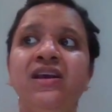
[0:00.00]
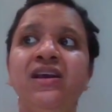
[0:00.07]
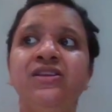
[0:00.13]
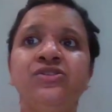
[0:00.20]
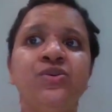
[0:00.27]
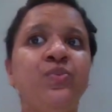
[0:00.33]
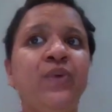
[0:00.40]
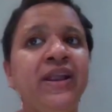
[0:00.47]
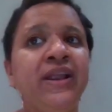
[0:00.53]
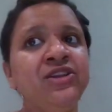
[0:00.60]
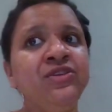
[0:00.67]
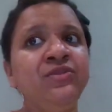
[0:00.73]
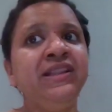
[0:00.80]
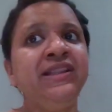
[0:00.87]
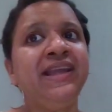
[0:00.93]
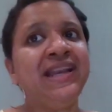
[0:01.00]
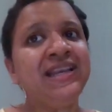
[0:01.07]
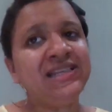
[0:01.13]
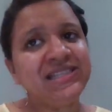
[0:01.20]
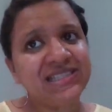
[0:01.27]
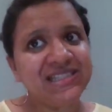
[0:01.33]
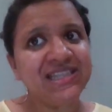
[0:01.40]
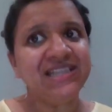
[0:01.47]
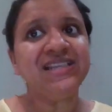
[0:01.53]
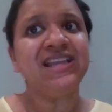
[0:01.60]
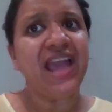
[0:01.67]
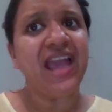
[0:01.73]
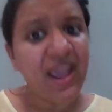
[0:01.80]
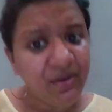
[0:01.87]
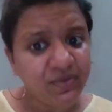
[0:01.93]
So when you will then sit
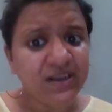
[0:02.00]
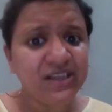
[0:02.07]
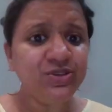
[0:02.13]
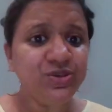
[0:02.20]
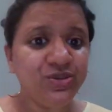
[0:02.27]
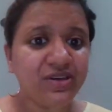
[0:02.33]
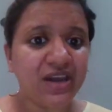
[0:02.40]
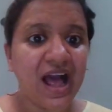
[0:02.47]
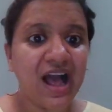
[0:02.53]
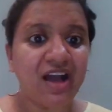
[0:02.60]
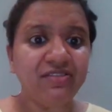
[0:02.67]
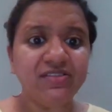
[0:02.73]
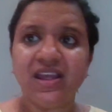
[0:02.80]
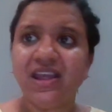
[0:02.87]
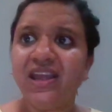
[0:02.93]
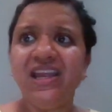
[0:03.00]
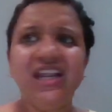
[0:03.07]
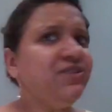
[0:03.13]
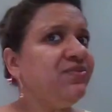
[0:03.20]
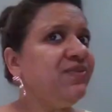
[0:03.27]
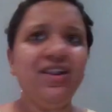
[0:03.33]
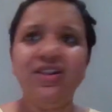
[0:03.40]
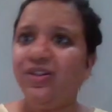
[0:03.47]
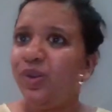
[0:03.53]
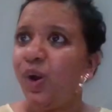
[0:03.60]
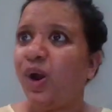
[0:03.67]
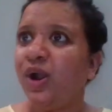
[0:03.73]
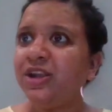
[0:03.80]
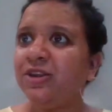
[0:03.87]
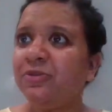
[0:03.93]
ever to draft, it will
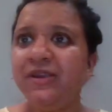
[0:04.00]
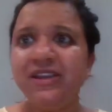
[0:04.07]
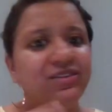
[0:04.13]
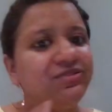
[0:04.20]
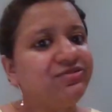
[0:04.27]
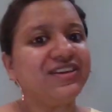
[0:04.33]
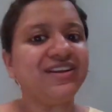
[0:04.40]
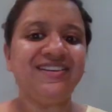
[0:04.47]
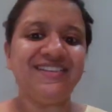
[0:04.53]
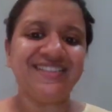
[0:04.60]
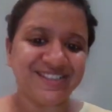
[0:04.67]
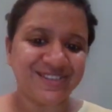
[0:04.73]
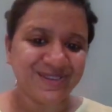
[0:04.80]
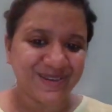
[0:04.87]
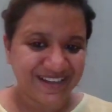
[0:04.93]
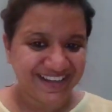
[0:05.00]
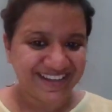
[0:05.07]
not be difficult at all.